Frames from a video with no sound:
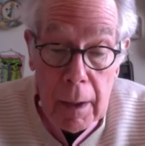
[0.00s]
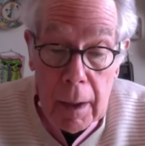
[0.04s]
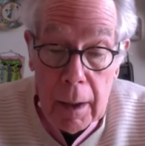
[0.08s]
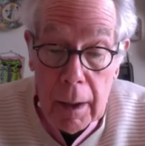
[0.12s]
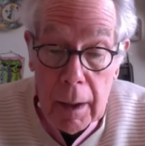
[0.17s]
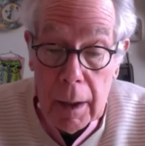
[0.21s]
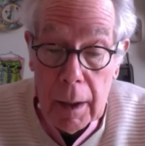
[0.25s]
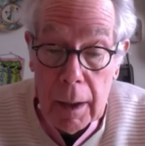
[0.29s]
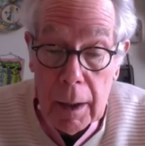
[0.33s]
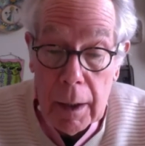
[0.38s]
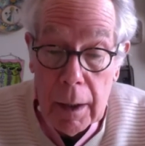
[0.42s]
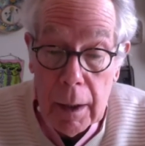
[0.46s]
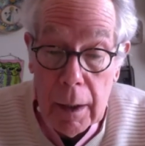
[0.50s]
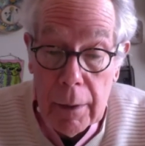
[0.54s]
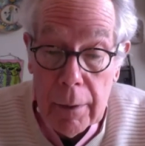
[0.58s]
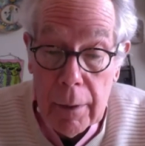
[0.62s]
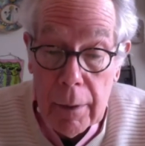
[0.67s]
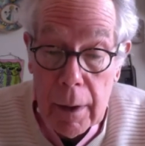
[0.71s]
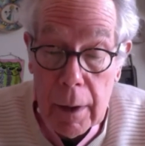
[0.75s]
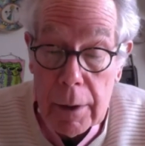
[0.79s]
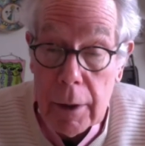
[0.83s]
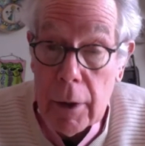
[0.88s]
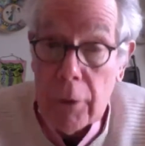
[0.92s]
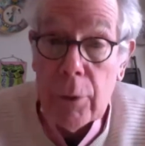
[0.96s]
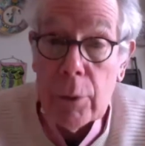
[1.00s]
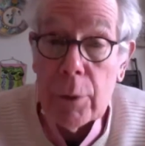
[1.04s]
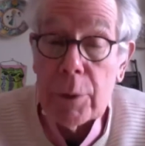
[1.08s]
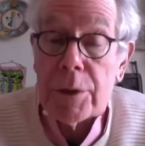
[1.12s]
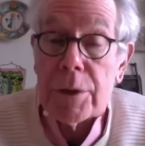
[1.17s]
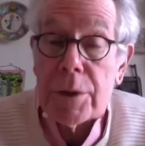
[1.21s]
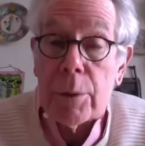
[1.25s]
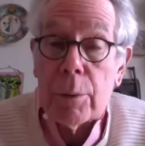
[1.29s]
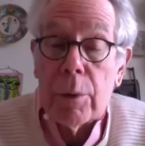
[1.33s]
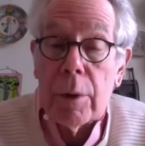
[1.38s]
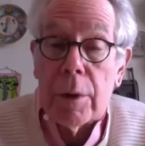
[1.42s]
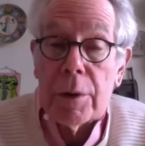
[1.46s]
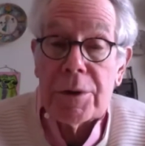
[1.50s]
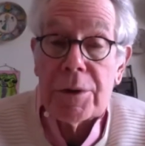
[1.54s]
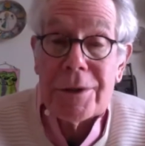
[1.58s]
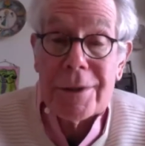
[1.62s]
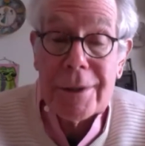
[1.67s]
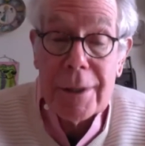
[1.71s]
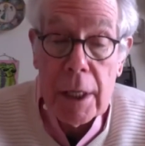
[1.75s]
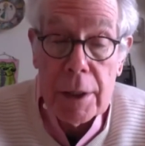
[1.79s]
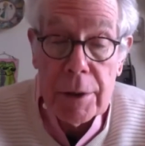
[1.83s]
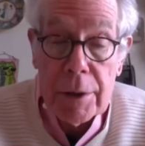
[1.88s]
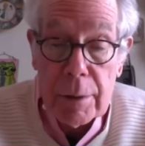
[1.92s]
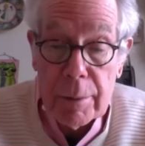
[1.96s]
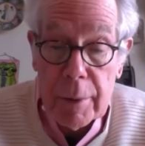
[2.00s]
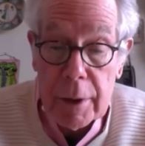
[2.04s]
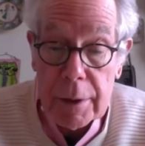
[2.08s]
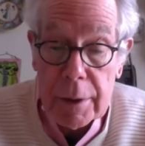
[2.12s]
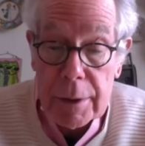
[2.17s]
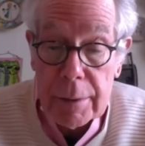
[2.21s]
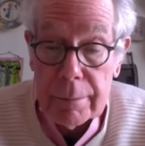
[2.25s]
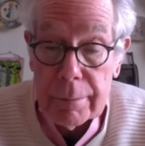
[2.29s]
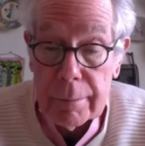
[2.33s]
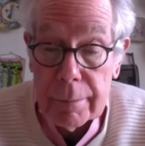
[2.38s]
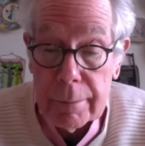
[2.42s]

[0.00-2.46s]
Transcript: Another is the word sentiment.